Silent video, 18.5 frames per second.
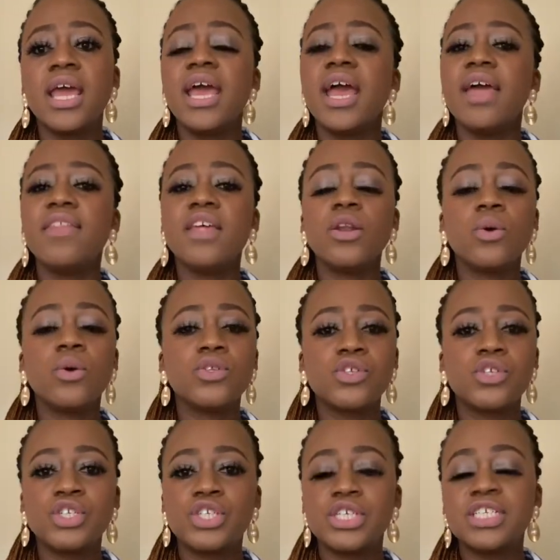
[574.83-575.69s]
And then
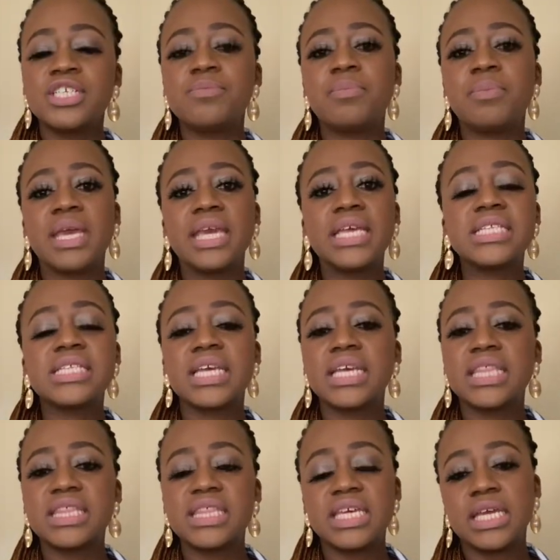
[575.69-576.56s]
also just
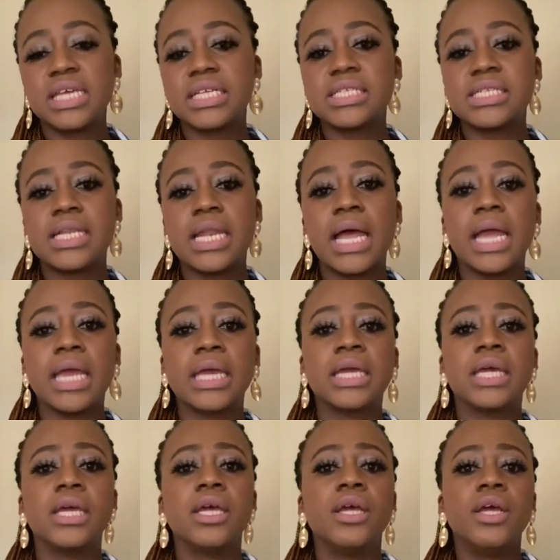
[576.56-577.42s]
basic things
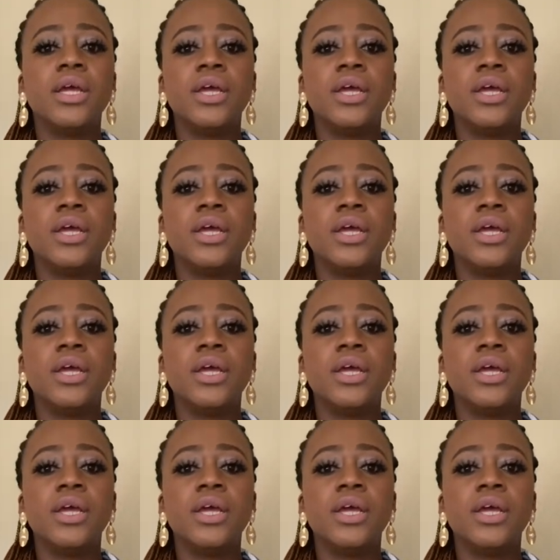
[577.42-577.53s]
like,